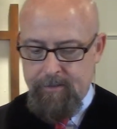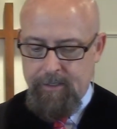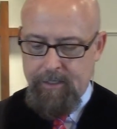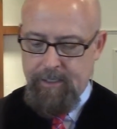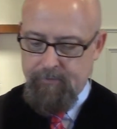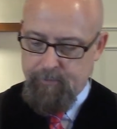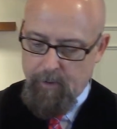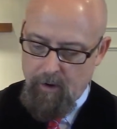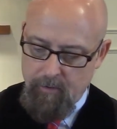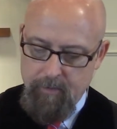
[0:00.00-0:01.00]
He gives
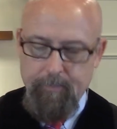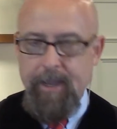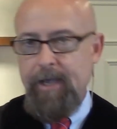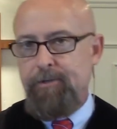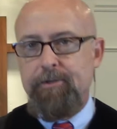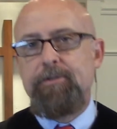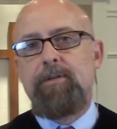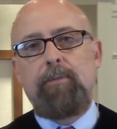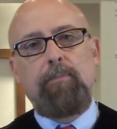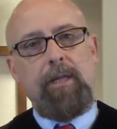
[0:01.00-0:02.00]
Paul
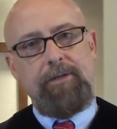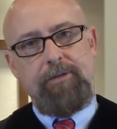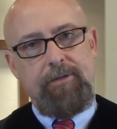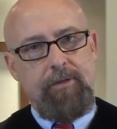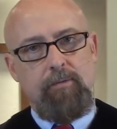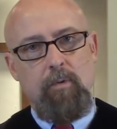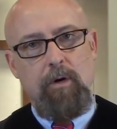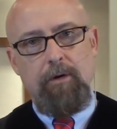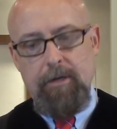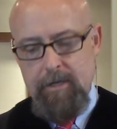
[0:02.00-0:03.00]
companions, he blesses his
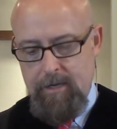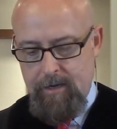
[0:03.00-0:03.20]
work,